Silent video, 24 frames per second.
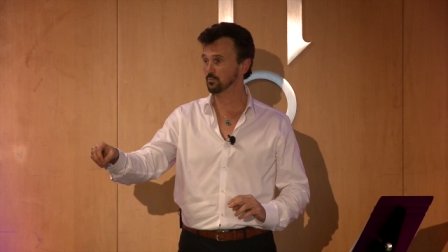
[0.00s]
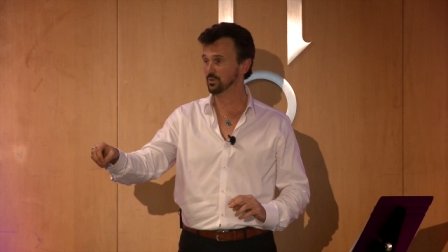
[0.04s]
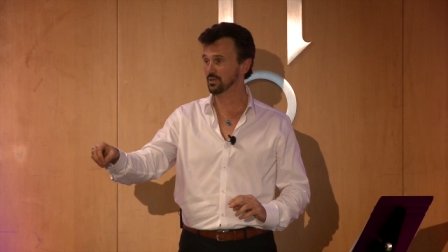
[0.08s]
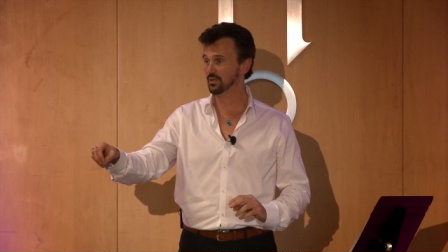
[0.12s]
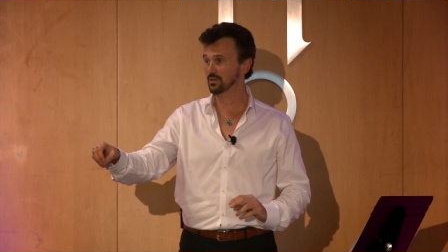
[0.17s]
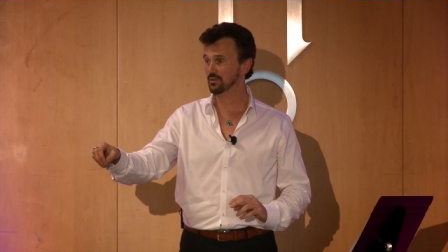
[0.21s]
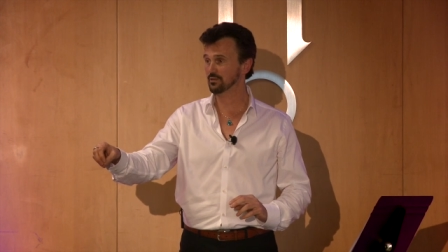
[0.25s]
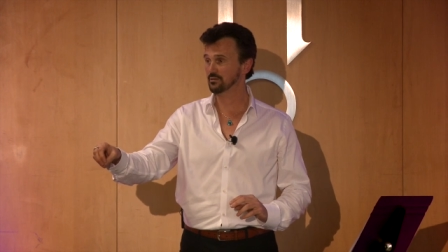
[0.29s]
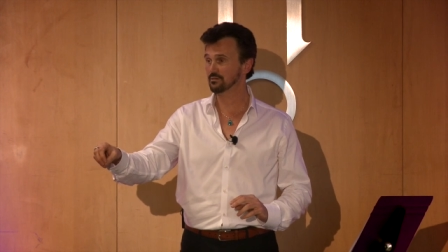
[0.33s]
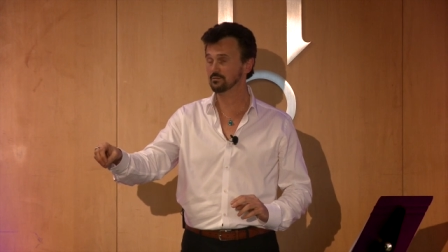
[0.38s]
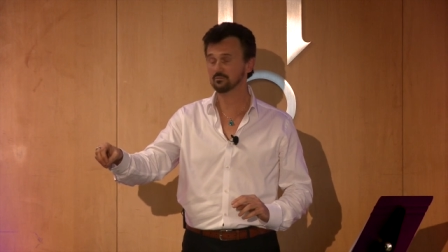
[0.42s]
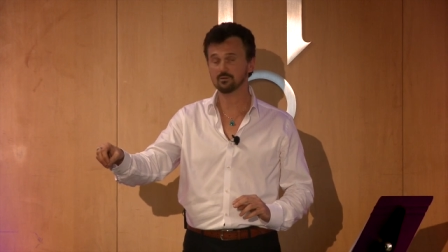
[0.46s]
to
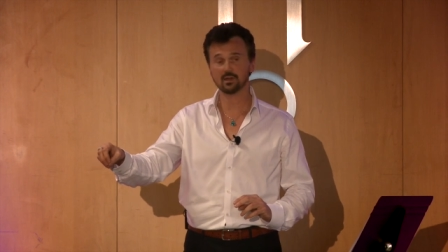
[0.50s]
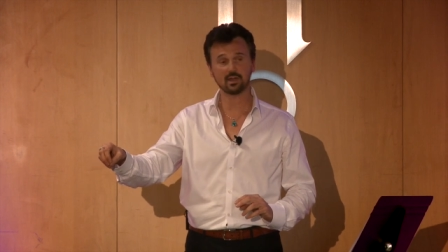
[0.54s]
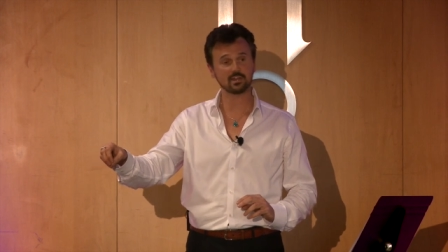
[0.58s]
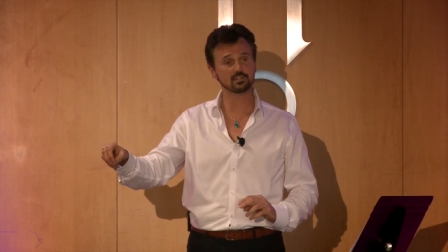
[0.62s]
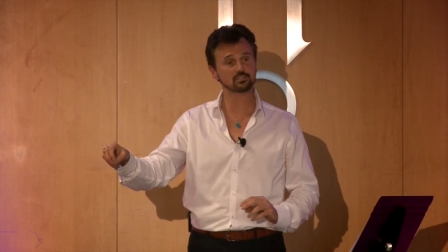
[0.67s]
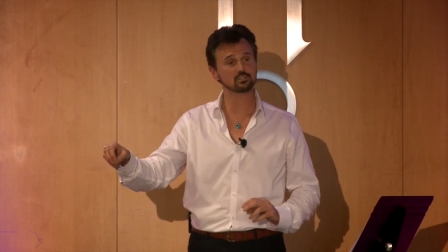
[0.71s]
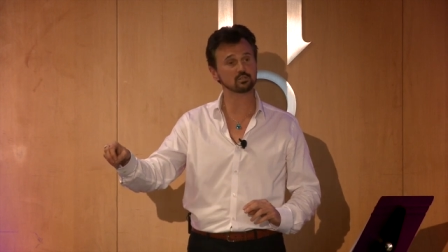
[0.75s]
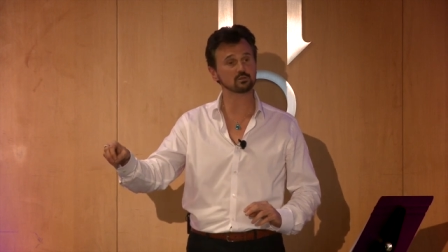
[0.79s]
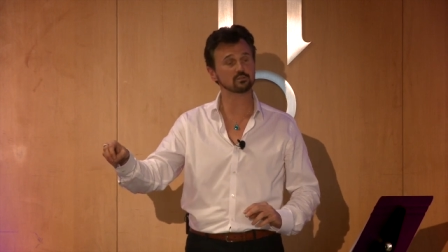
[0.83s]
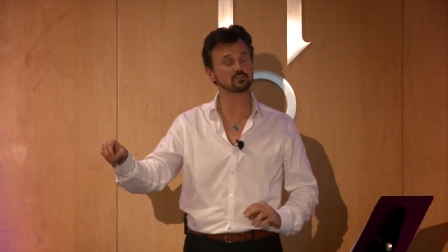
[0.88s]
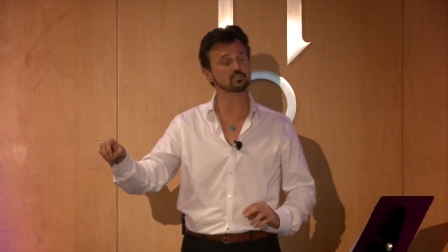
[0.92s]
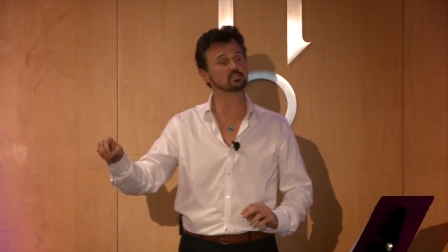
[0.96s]
be,
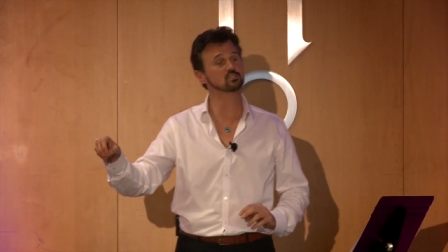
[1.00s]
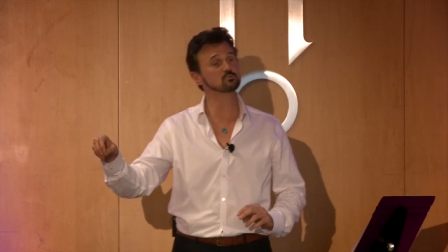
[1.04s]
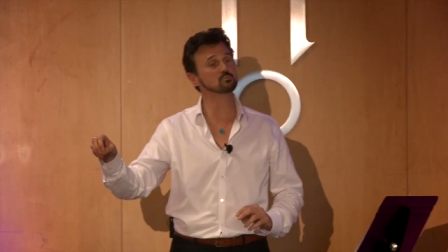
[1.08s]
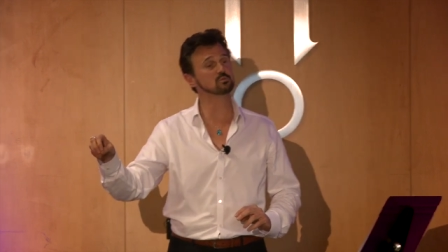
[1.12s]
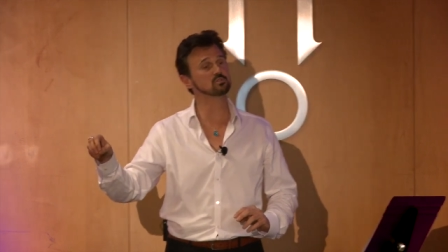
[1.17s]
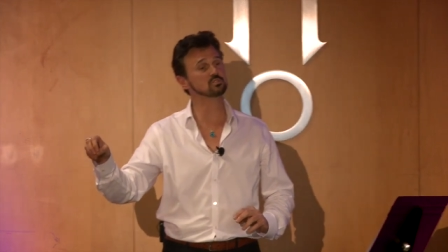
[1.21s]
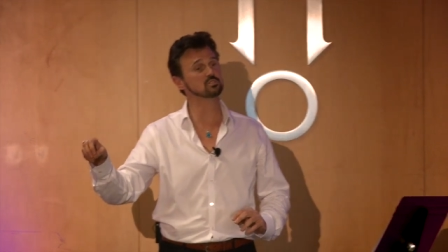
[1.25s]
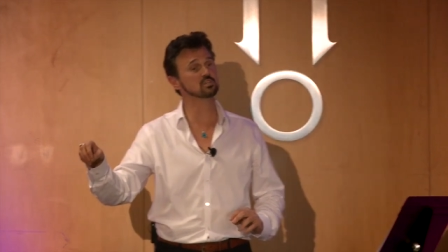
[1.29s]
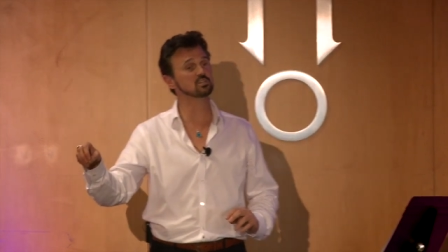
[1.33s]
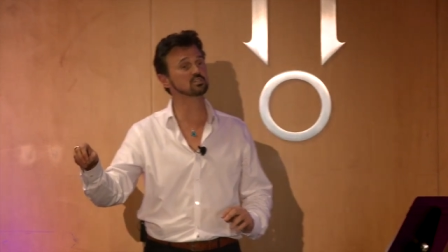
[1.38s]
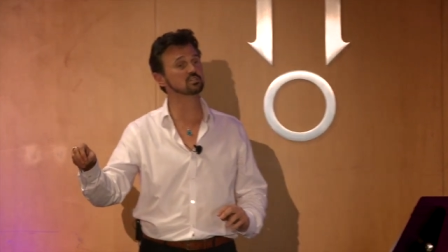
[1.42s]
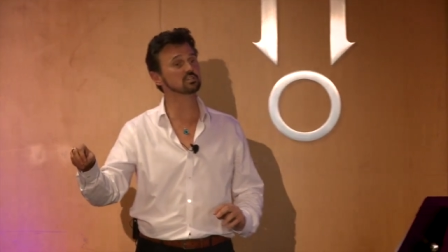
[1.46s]
right? So, in this
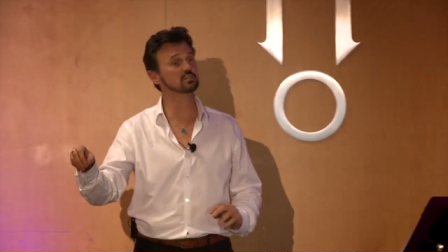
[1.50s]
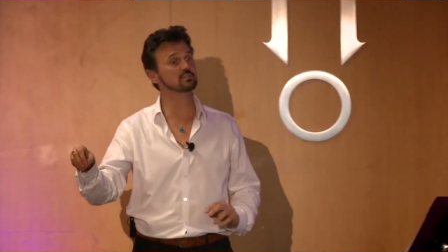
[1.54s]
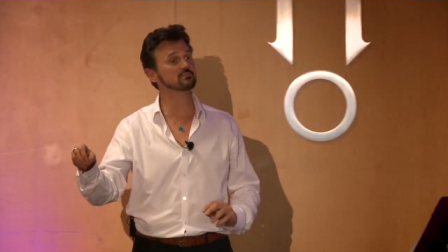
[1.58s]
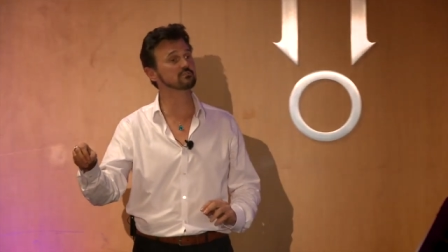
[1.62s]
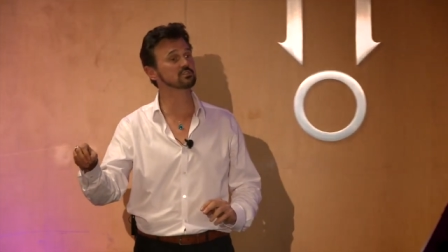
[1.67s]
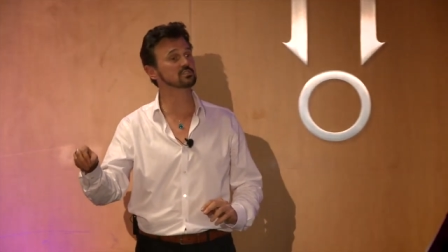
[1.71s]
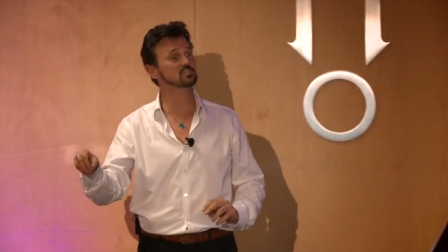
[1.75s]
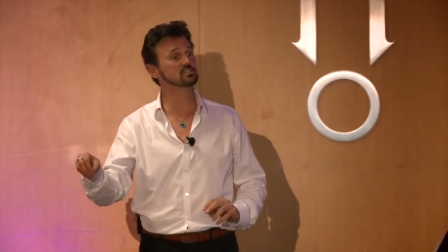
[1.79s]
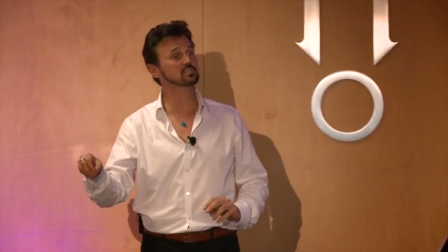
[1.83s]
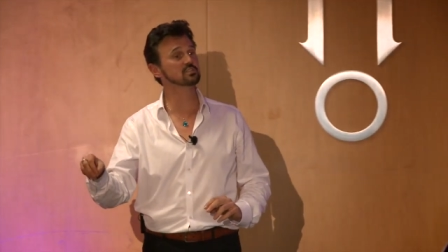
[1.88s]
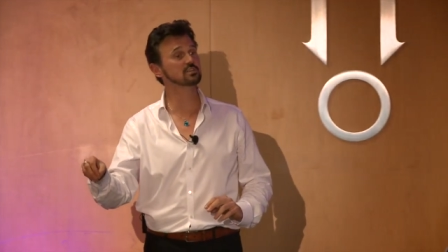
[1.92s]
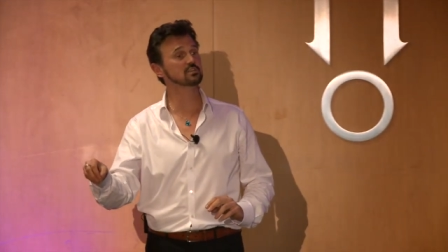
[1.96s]
position
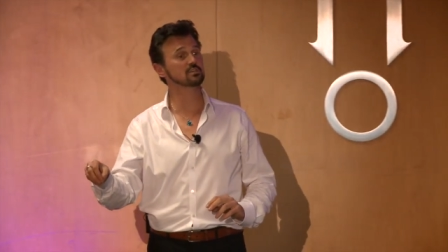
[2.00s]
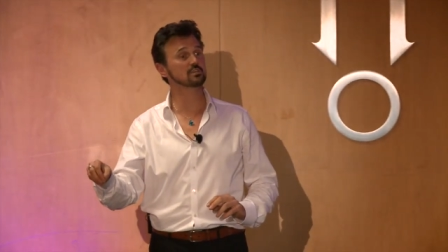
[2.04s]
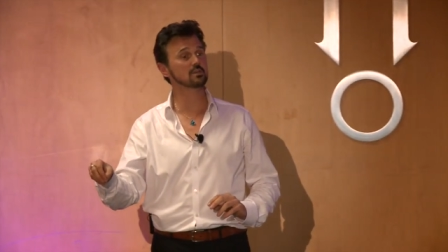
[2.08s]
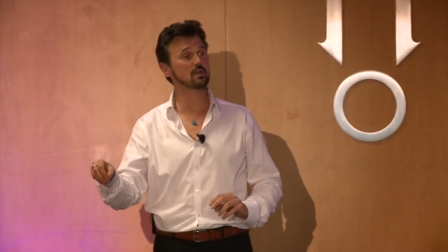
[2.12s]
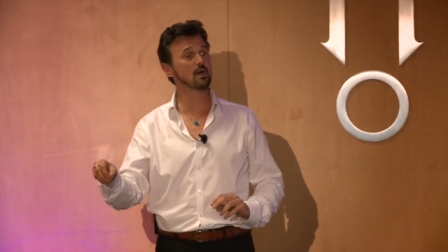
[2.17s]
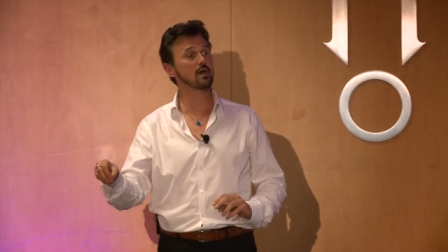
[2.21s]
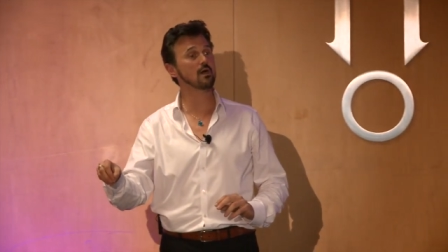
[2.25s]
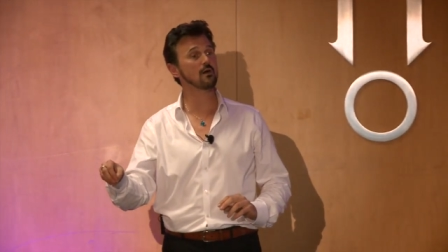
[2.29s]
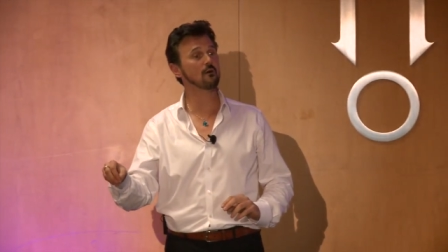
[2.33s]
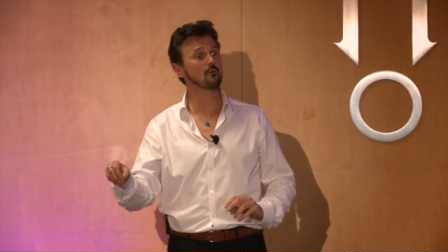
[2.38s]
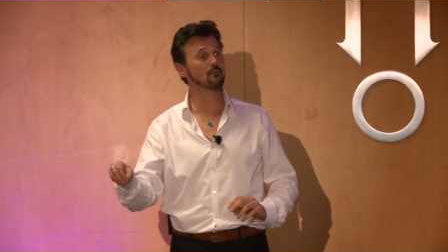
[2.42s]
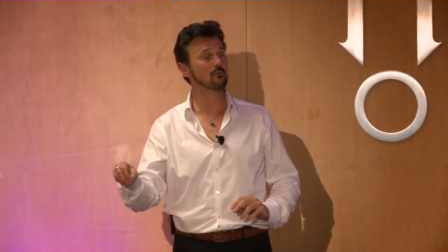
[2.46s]
of a
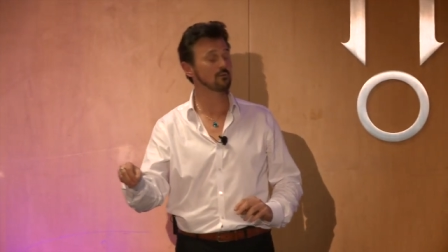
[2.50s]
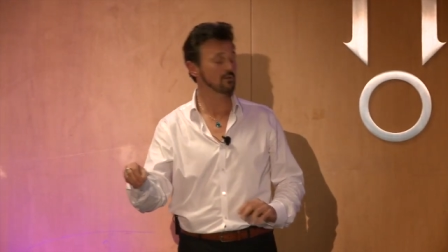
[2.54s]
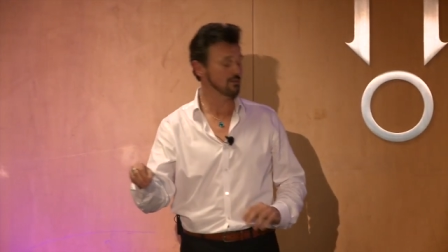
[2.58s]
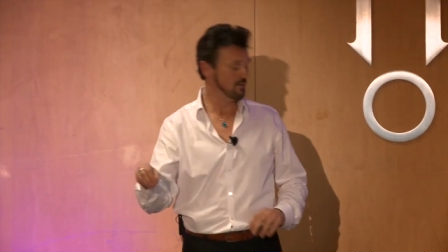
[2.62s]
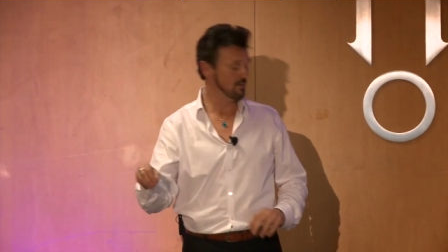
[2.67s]
CEO,